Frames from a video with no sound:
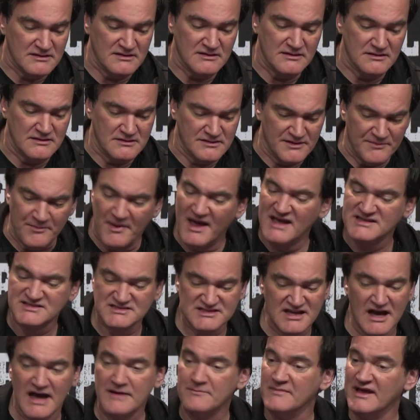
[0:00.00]
the
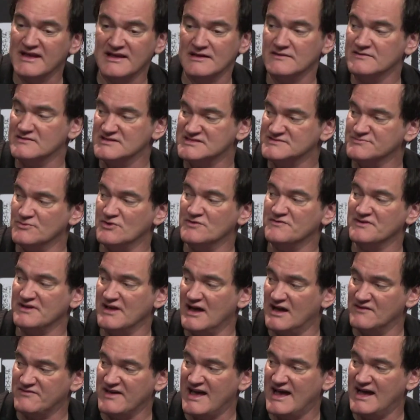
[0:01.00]
best time making this movie
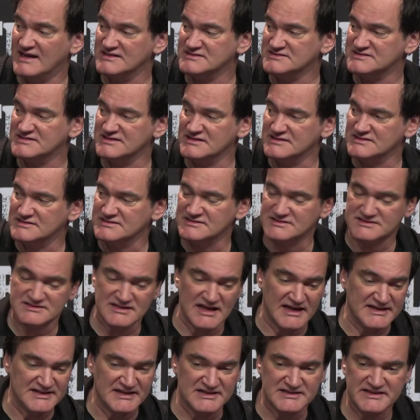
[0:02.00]
I've had since
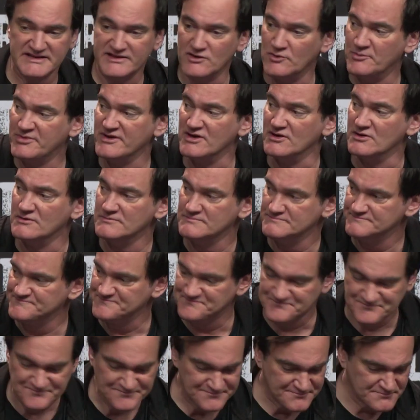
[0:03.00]
I did Kill Bill.
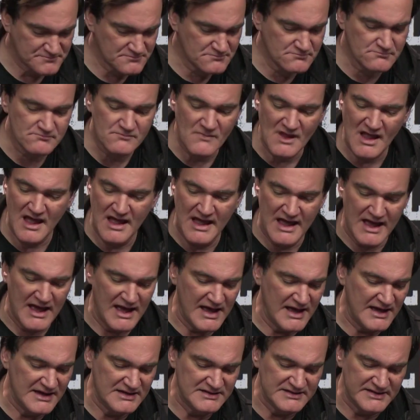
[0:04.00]

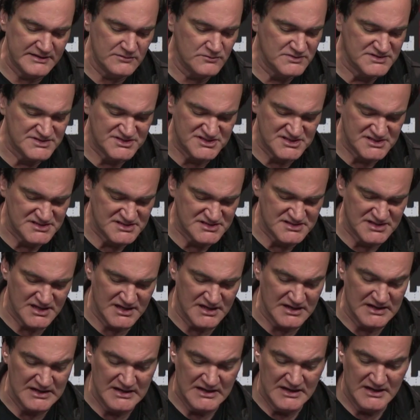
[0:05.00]
And it was just
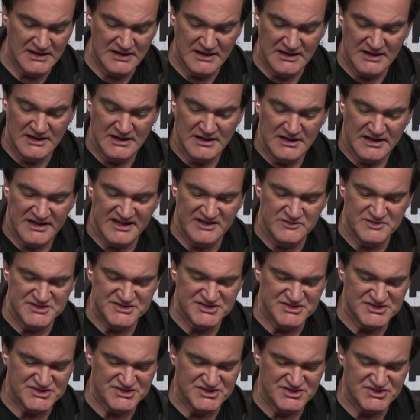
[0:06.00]
a
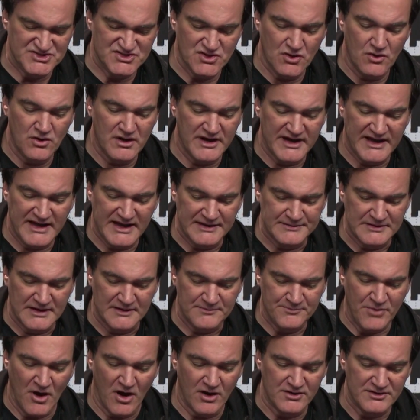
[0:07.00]
joy.
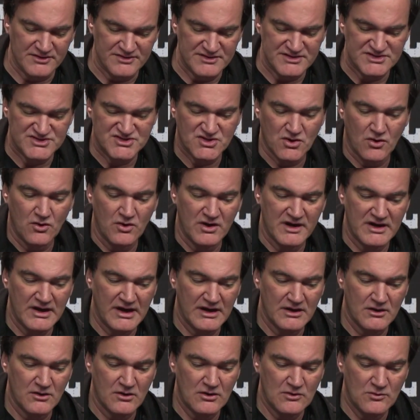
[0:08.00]
And part of the
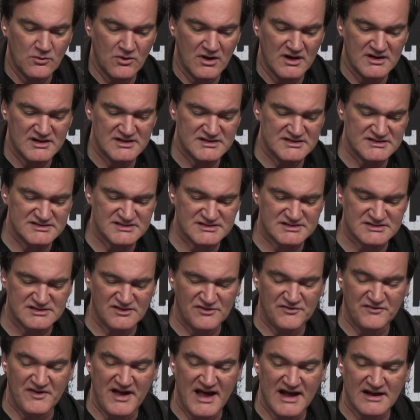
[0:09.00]
joy was
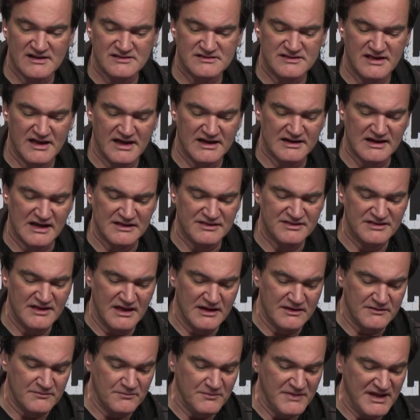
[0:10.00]
the fact that I
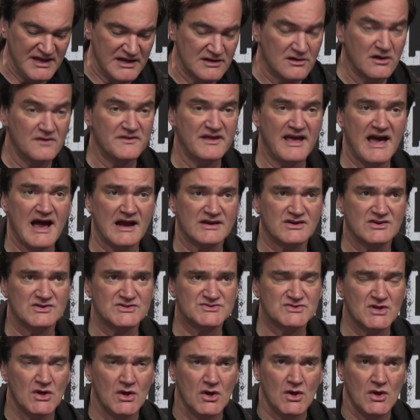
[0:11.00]
think me and all the
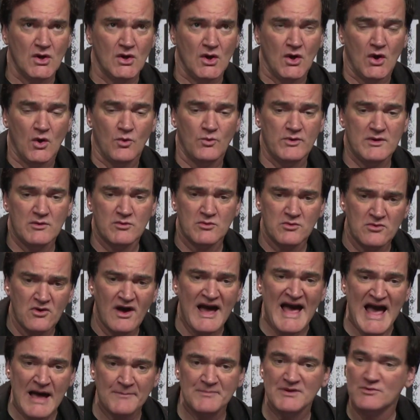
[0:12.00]
actors, we were real
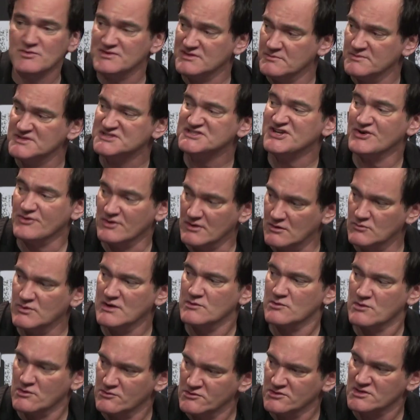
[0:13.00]
happy with the material. We
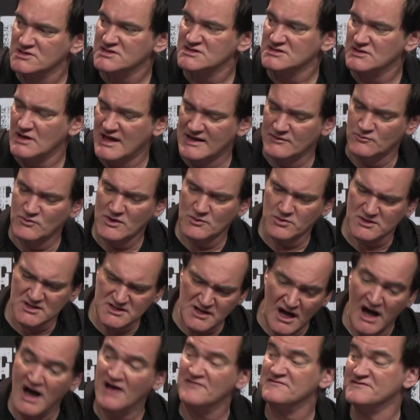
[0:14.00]
were
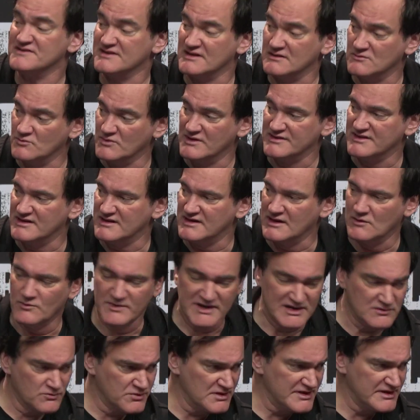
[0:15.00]
confident with it. And
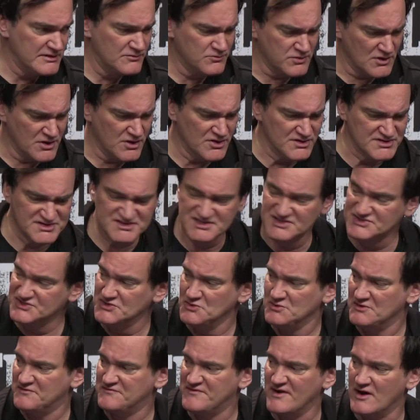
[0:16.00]
we had really rehearsed it
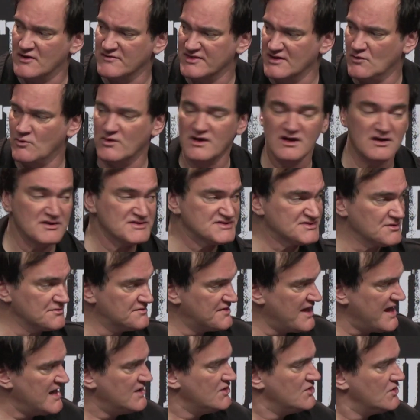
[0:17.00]
to a fairly well, so
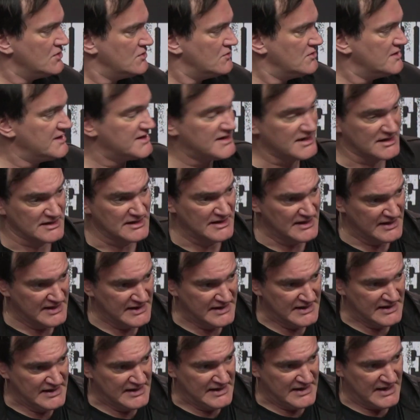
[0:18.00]
they knew it
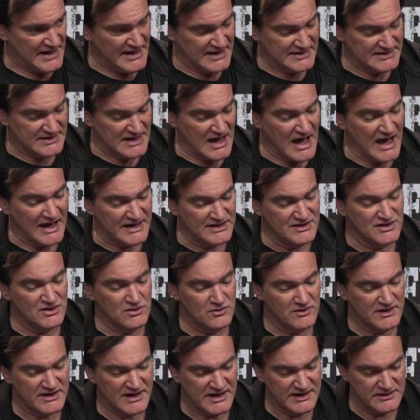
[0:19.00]
and I
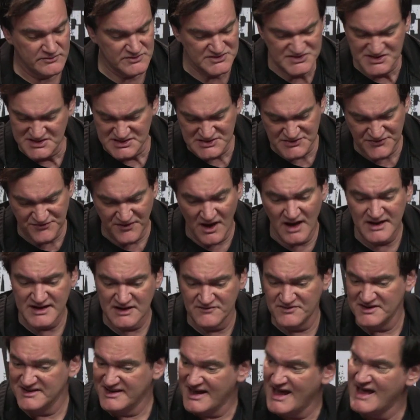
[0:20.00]
knew it. And it was just fun
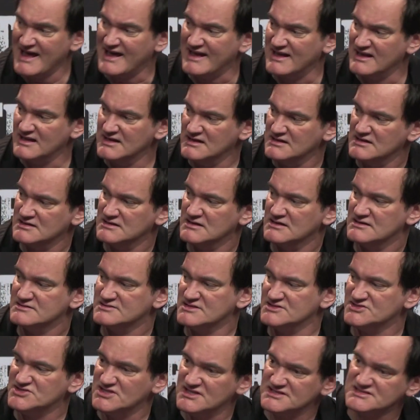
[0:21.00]
every day
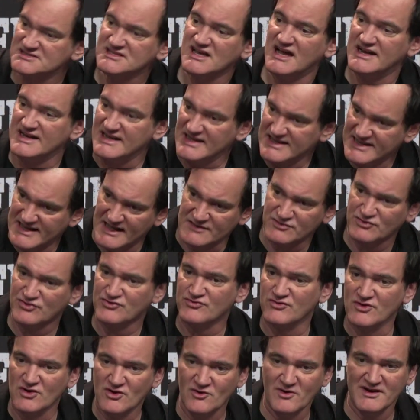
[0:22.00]
to just kind of get
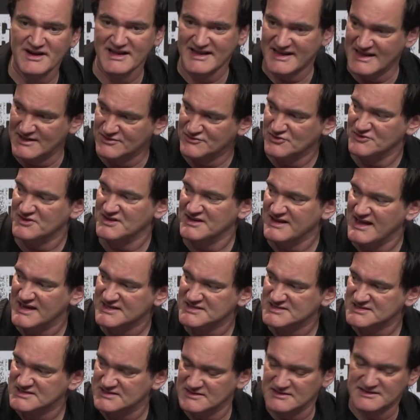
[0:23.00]
through it and get through the
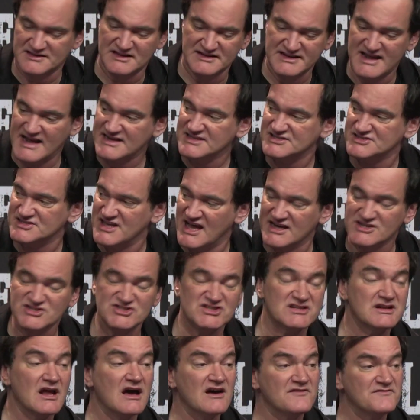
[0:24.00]
next
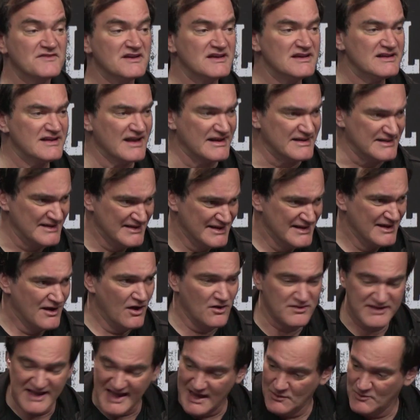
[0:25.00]
section of it. And
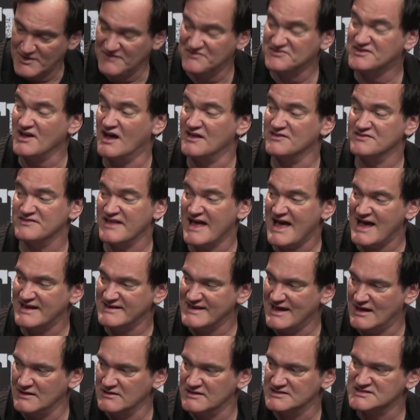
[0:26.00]
okay, we've done that,
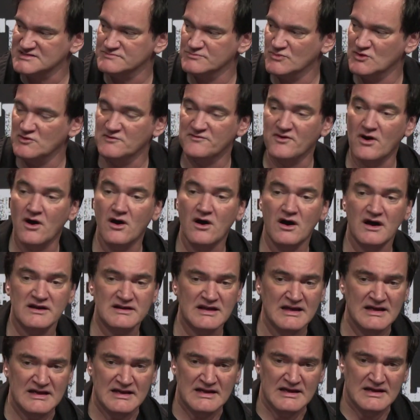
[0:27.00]
now let's move on.
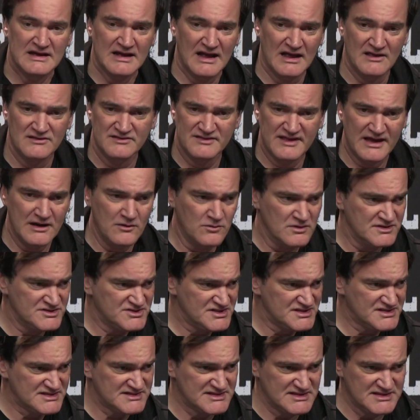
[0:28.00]
And they were
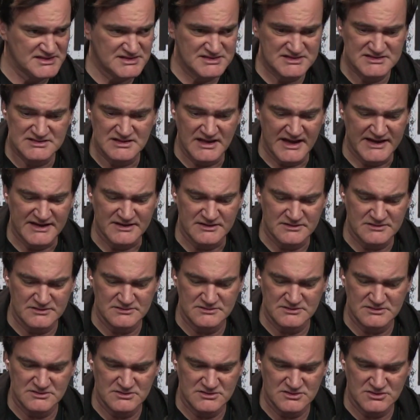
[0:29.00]
just this like
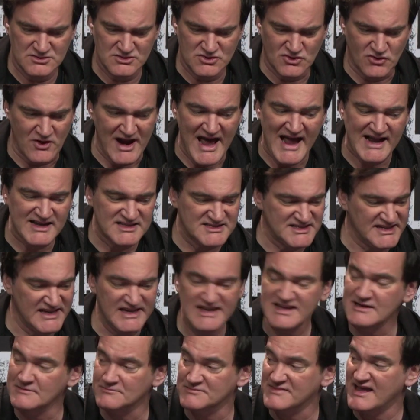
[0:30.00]
crack
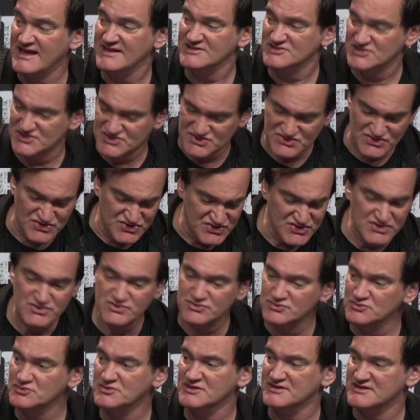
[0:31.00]
team. They just
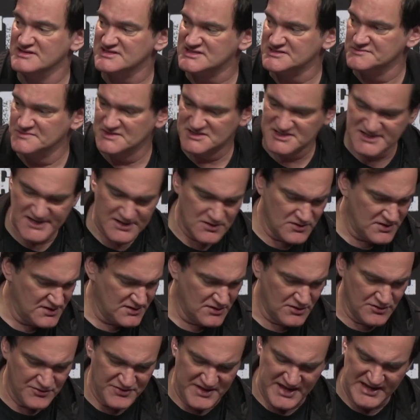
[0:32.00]
knew this
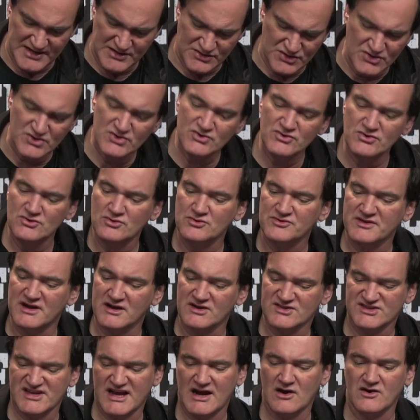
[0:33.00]
material. They knew
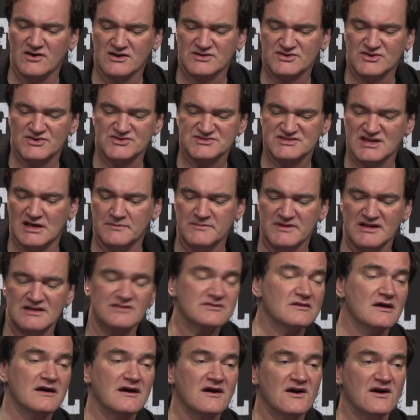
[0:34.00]
their characters. I mean,